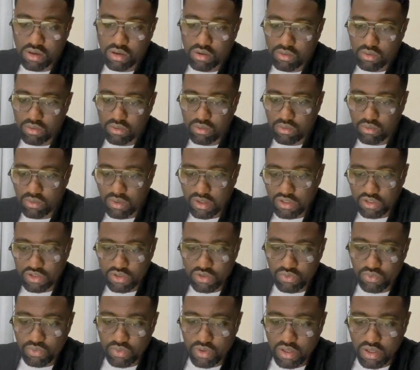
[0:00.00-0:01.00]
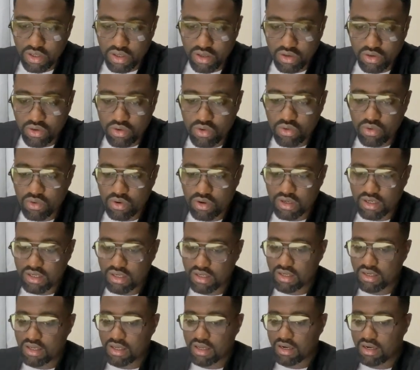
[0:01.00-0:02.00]
Once we go on in
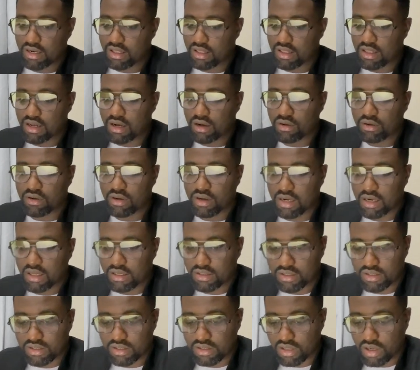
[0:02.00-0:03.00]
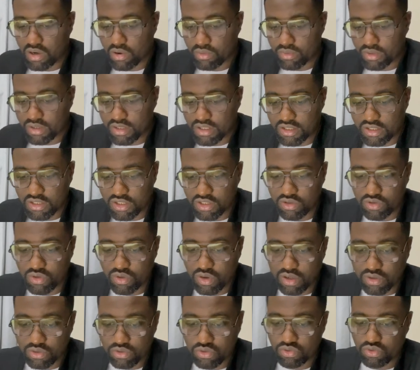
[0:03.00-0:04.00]
the later classes, I'll be teaching you
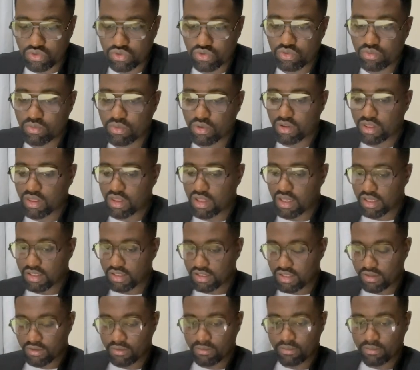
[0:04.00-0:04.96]
how to do more things.